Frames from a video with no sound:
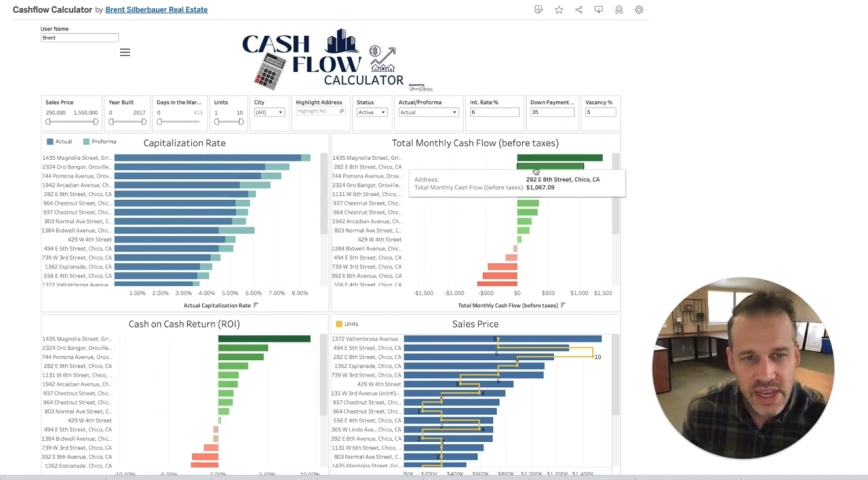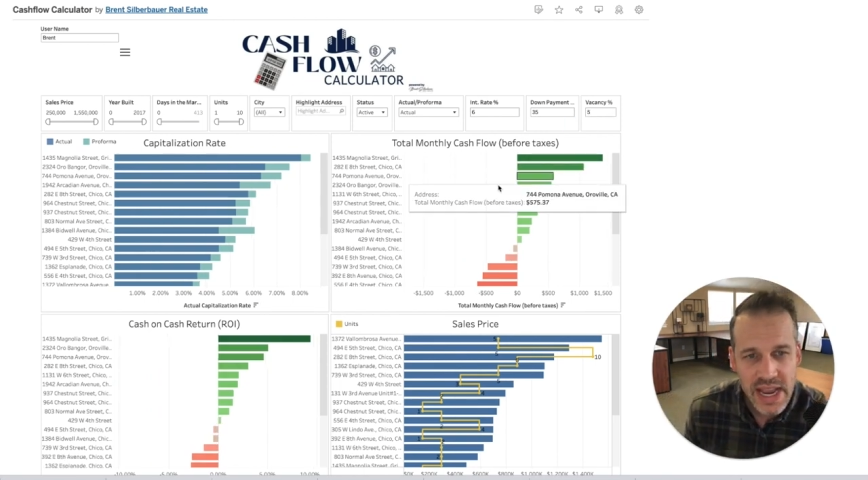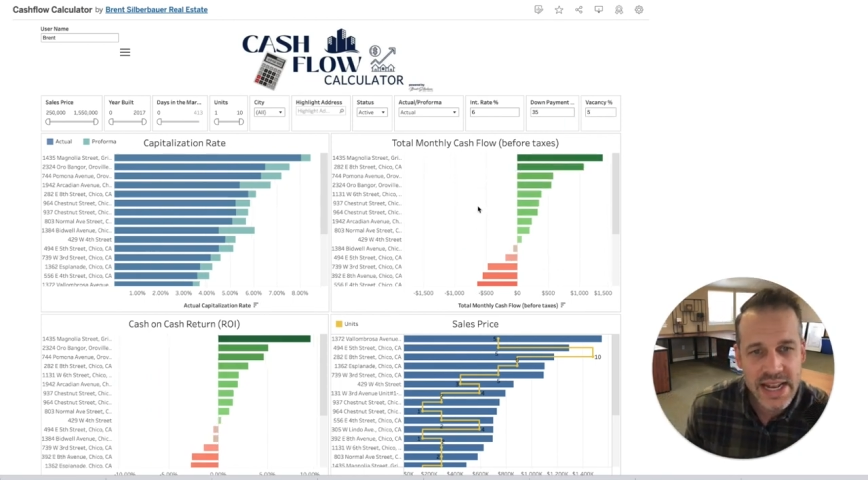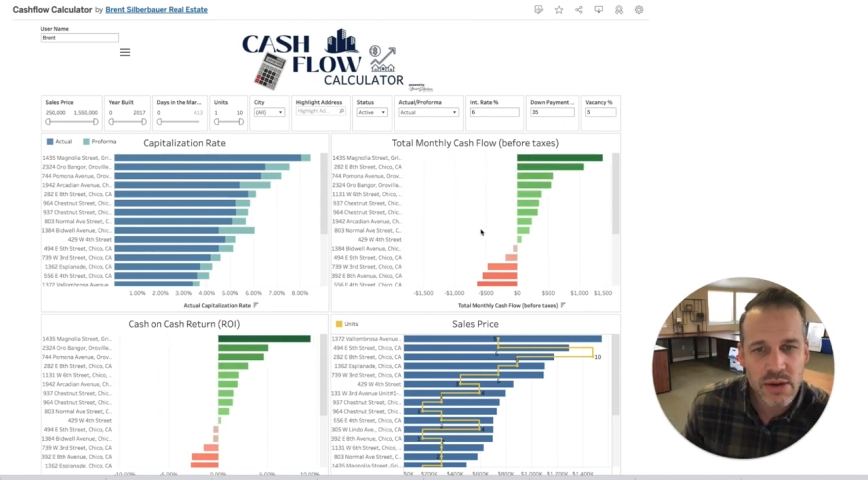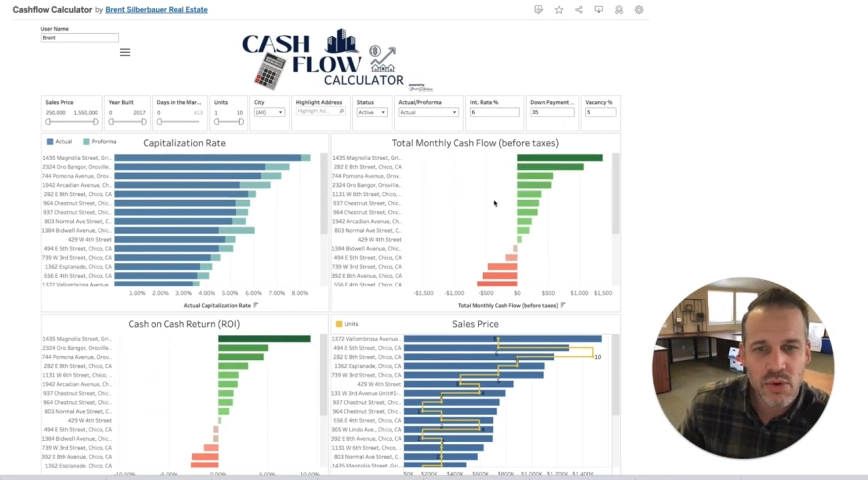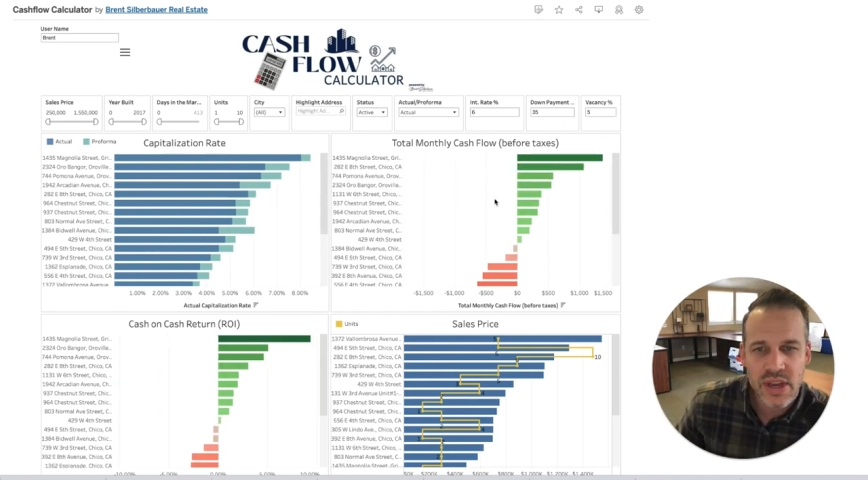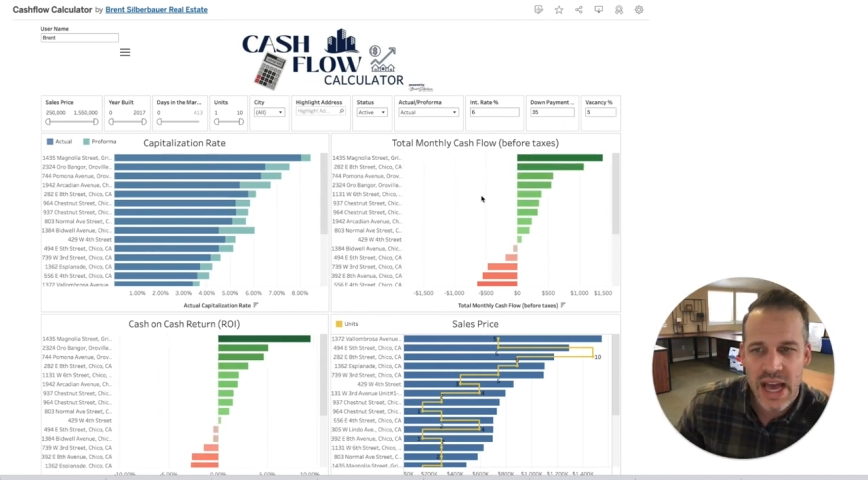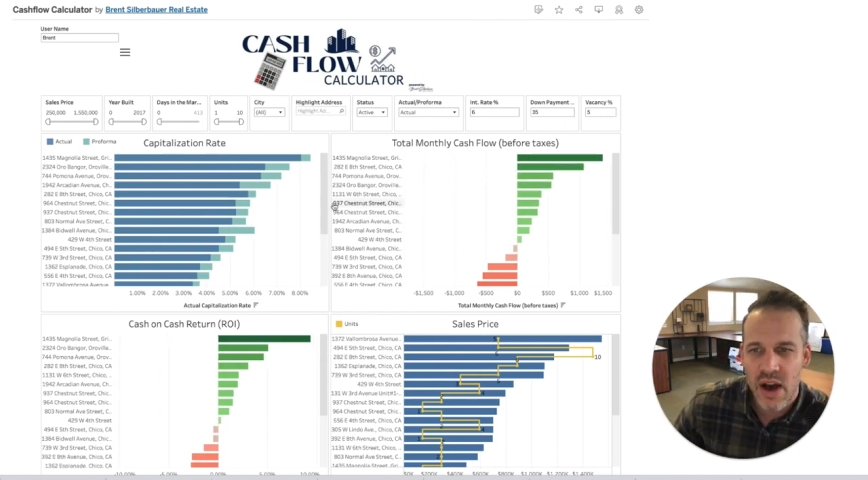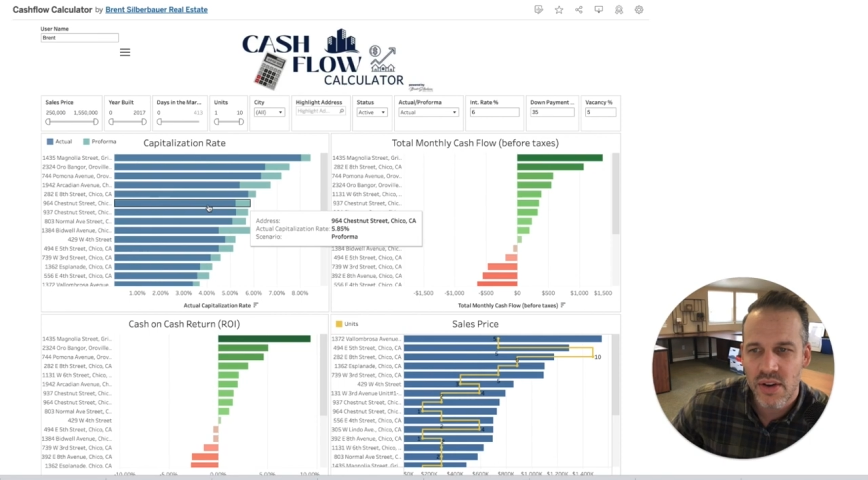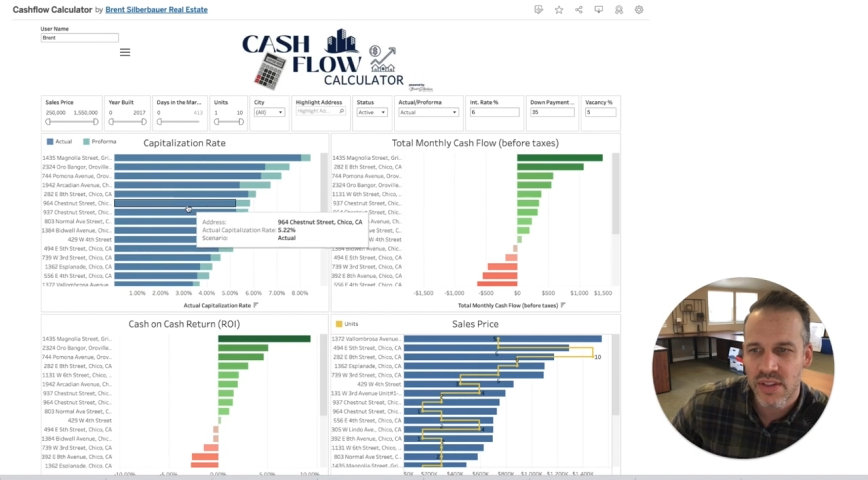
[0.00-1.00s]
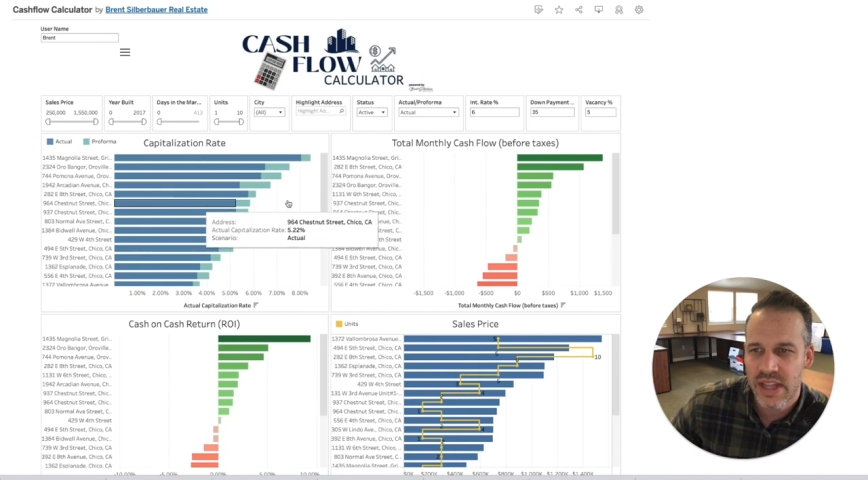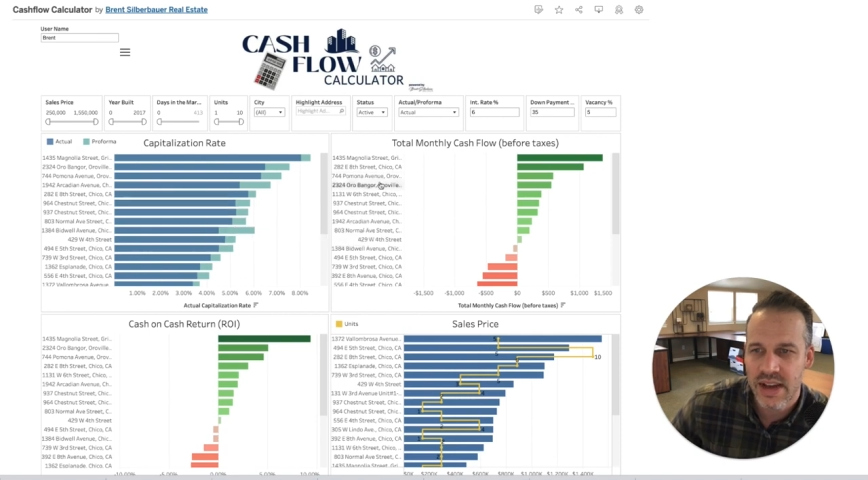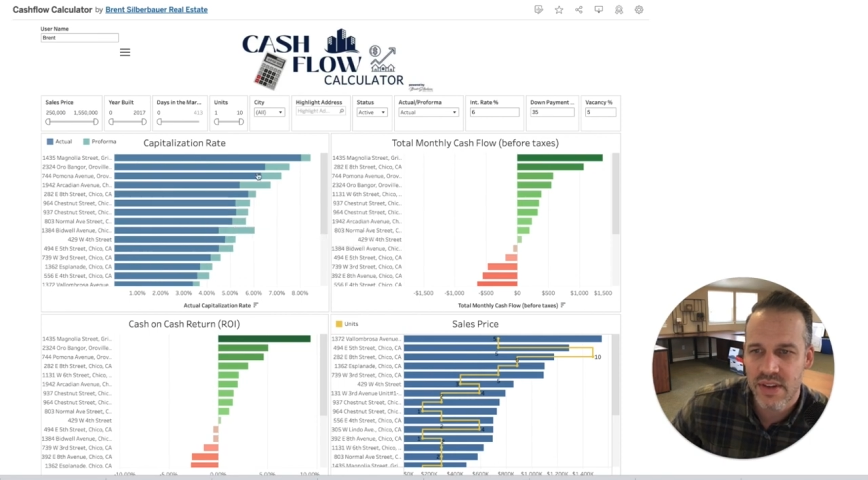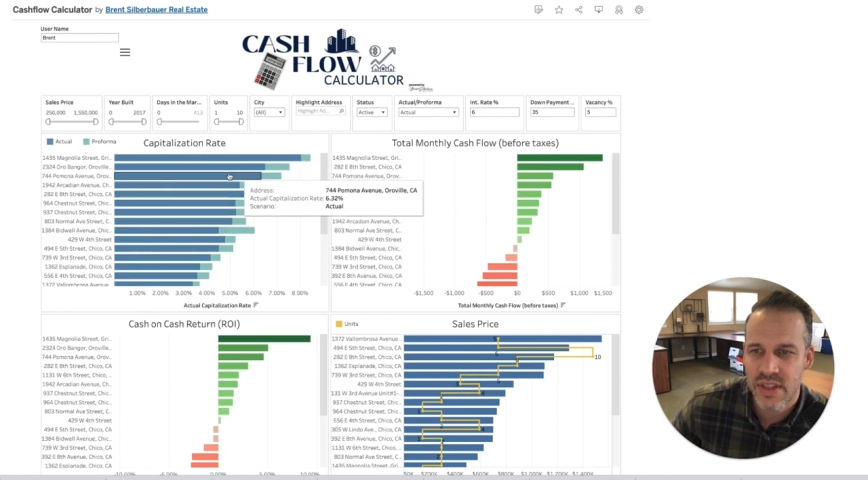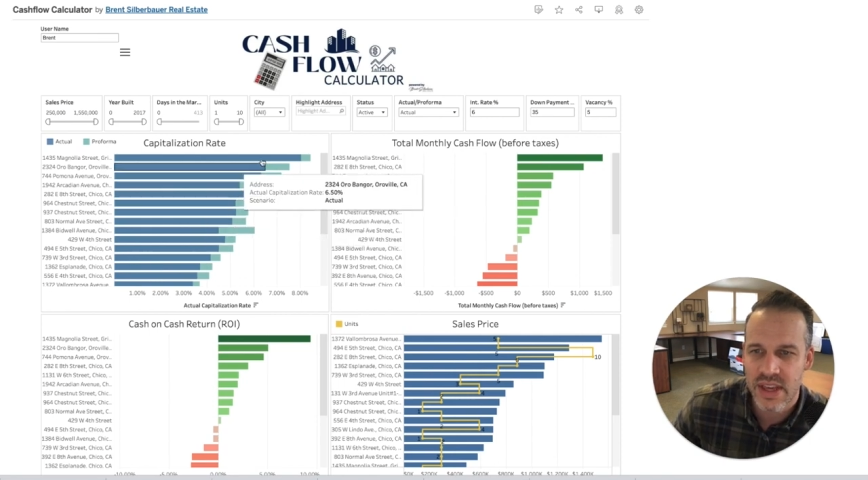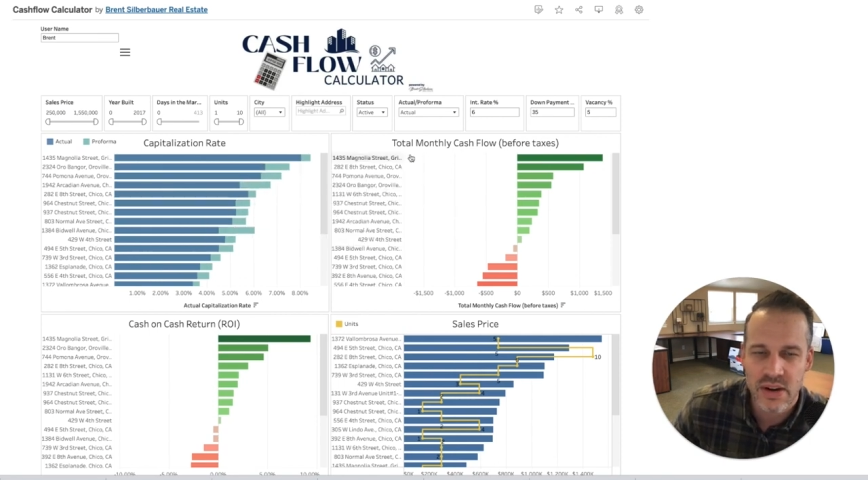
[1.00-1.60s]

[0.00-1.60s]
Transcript: And it will calculate everything.